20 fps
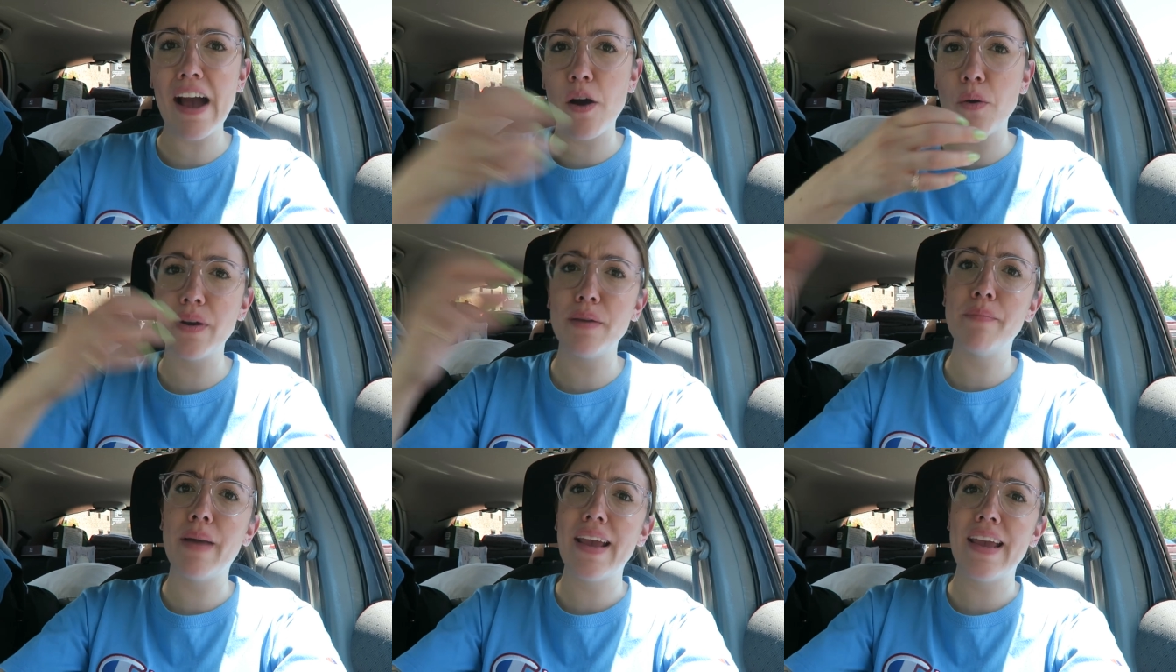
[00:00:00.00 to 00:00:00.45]

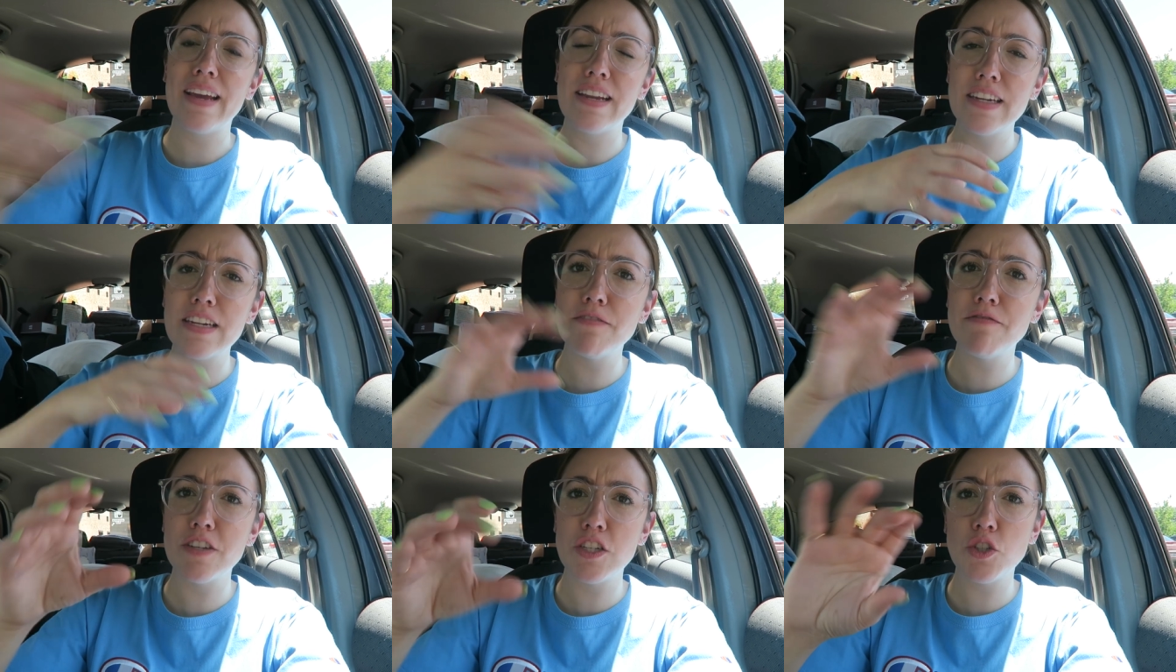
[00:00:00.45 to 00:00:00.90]
out my
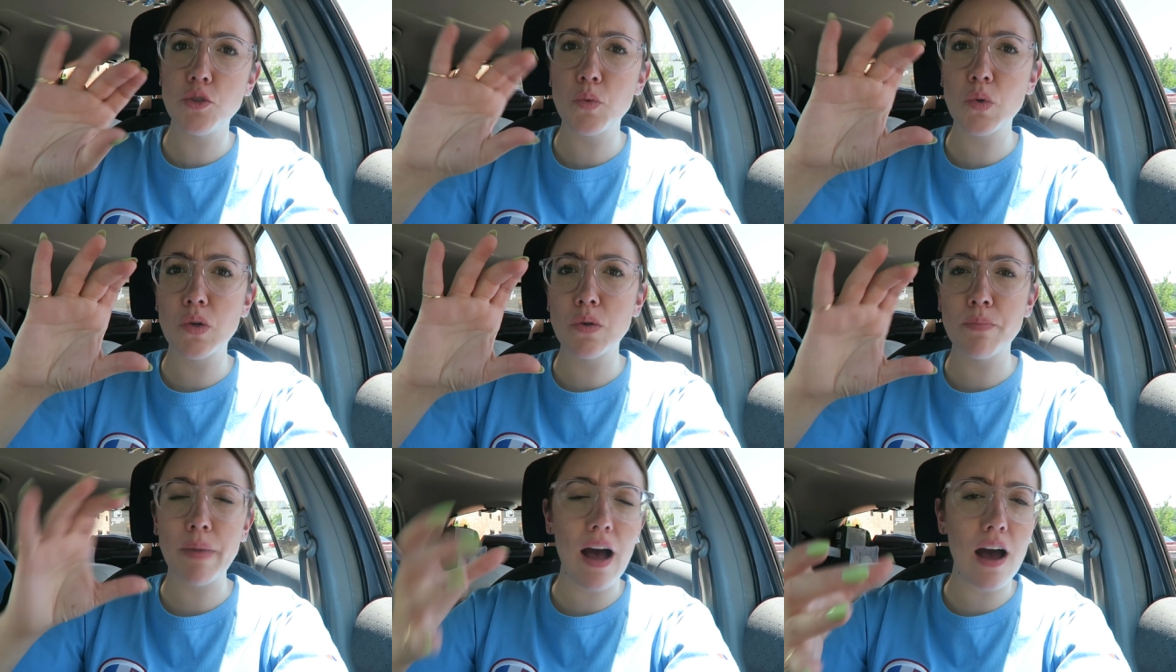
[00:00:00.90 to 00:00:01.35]

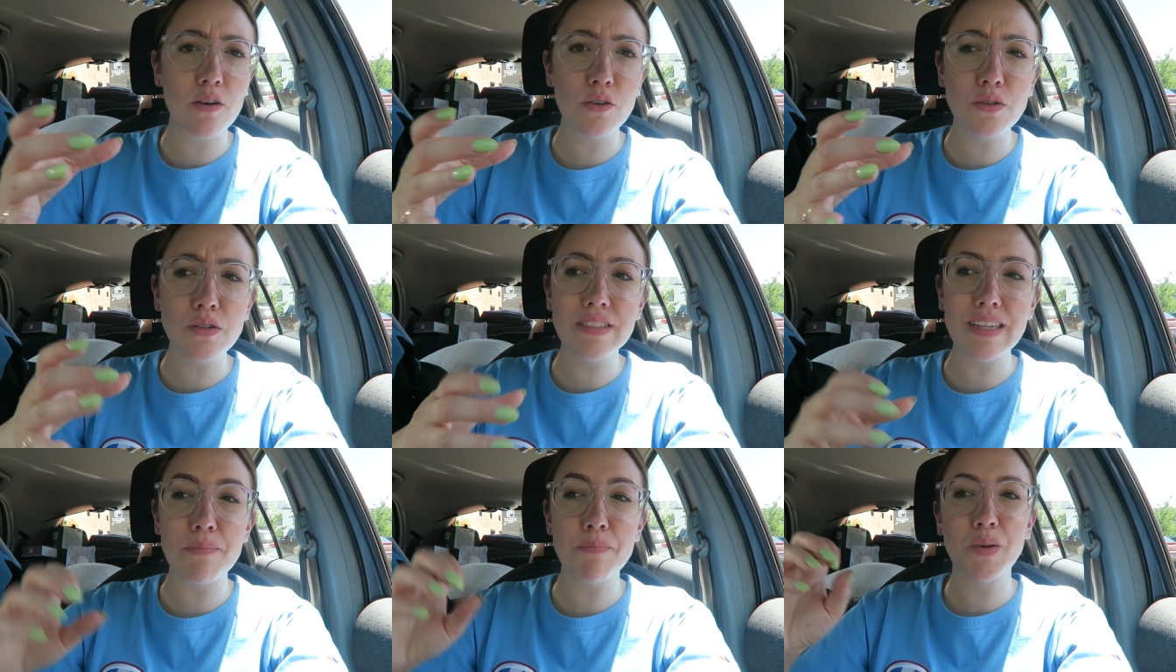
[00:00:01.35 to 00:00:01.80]
individual
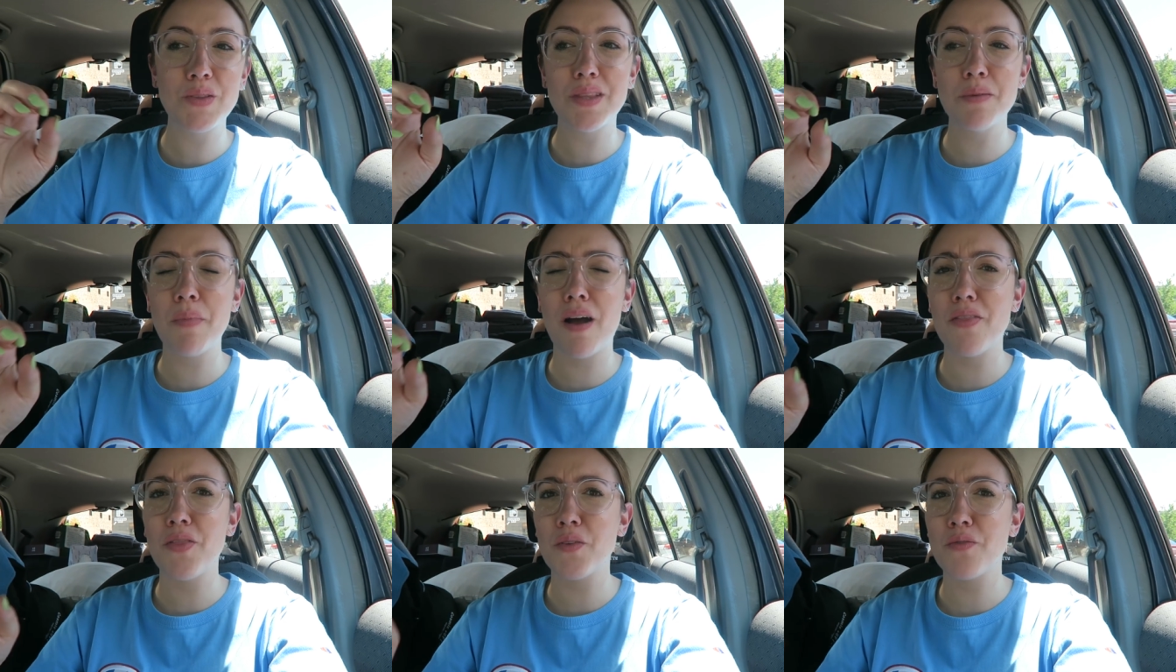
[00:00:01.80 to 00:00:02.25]
bottles and put
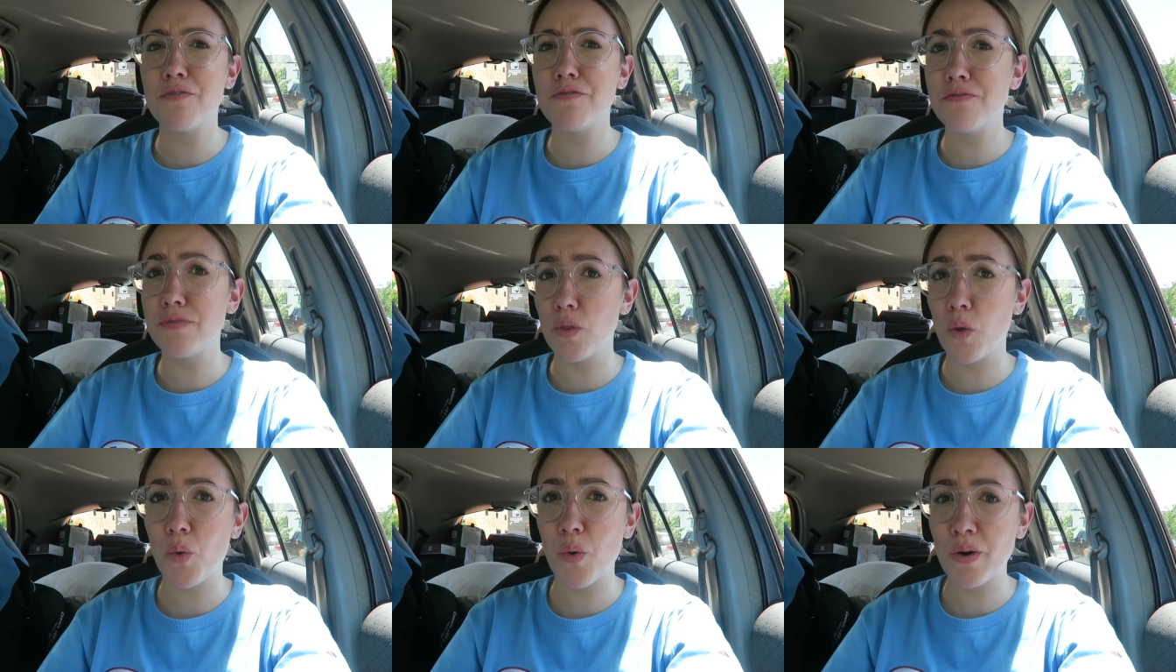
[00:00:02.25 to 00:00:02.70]
them on the
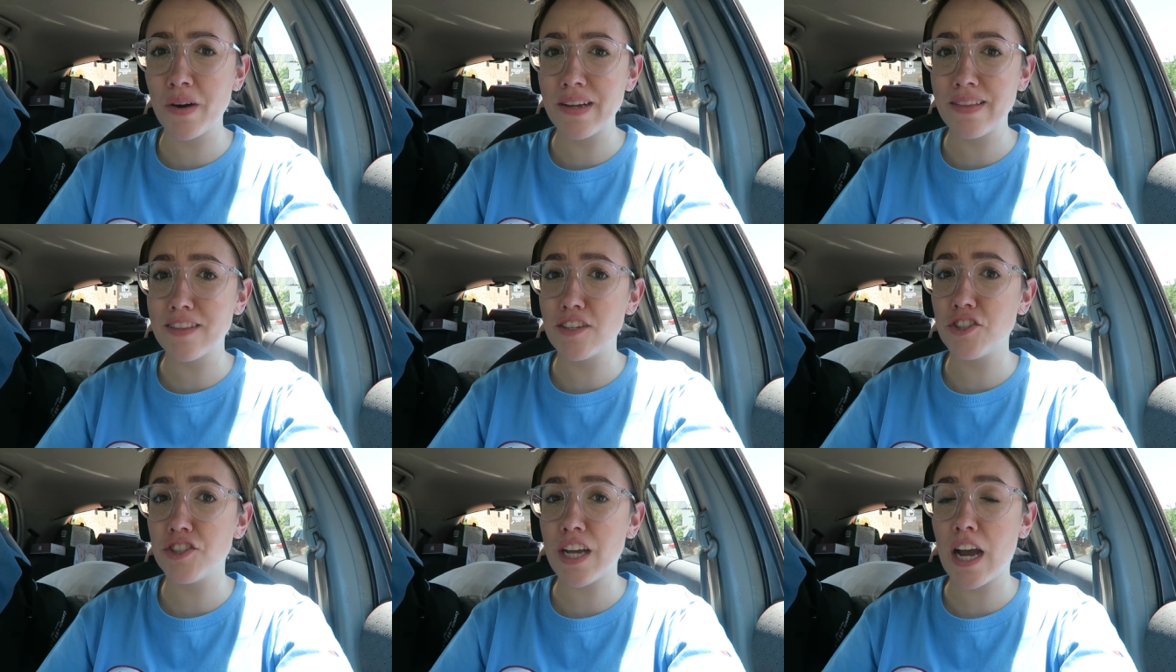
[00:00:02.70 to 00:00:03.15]
floor
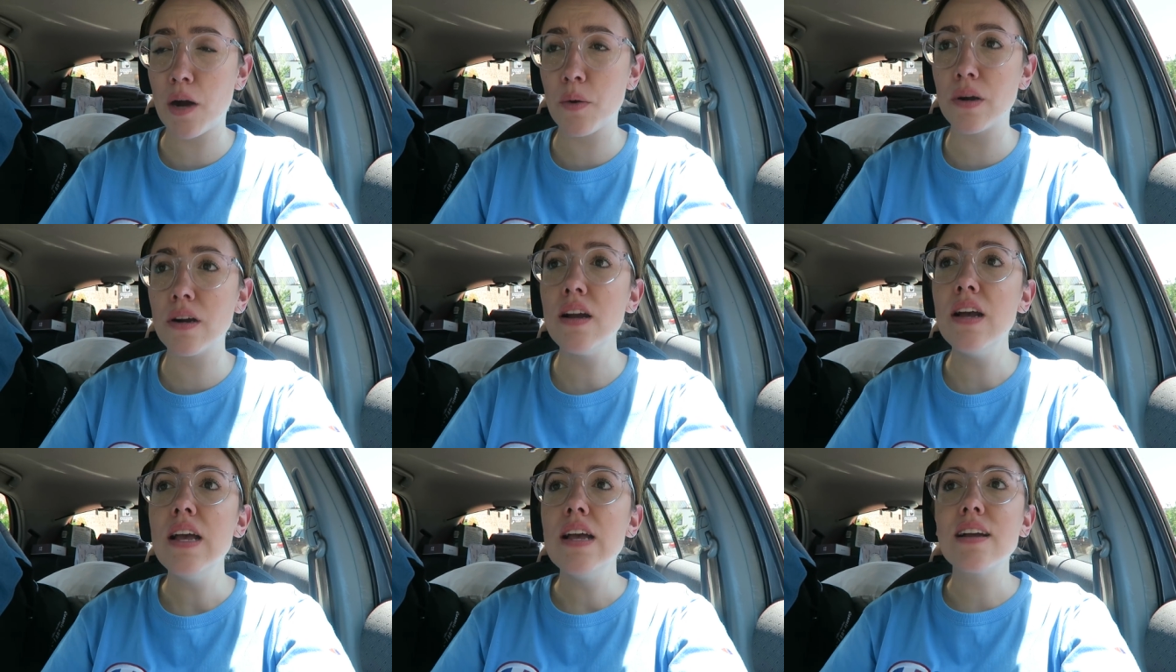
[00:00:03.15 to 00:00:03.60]
in the
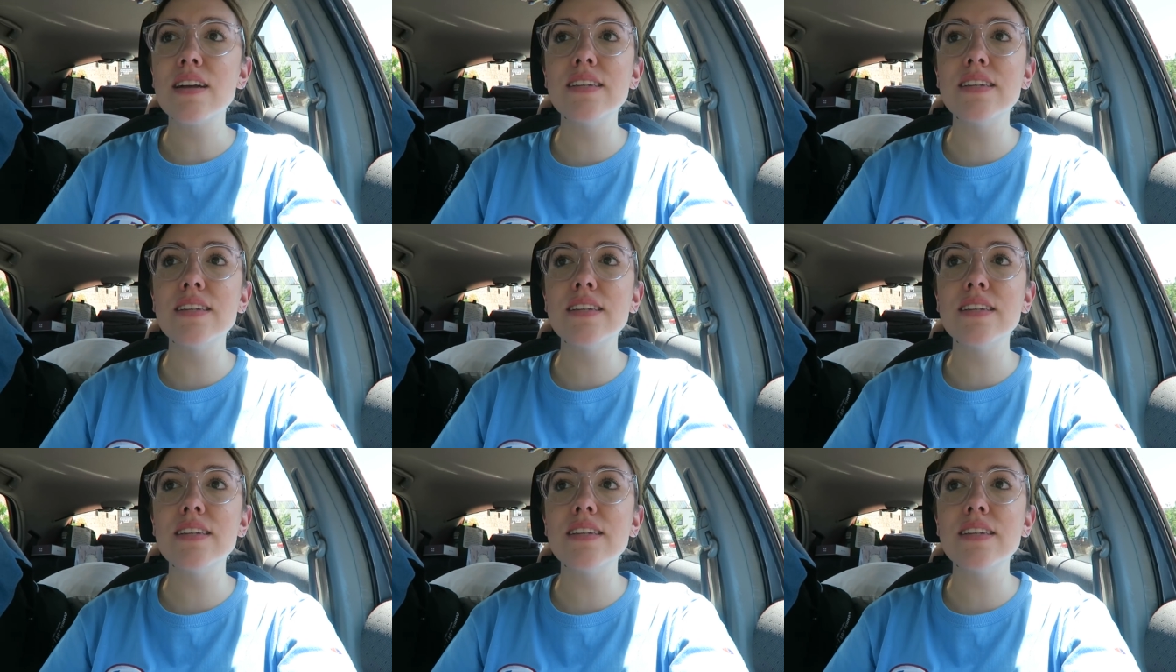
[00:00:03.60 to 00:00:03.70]
shower,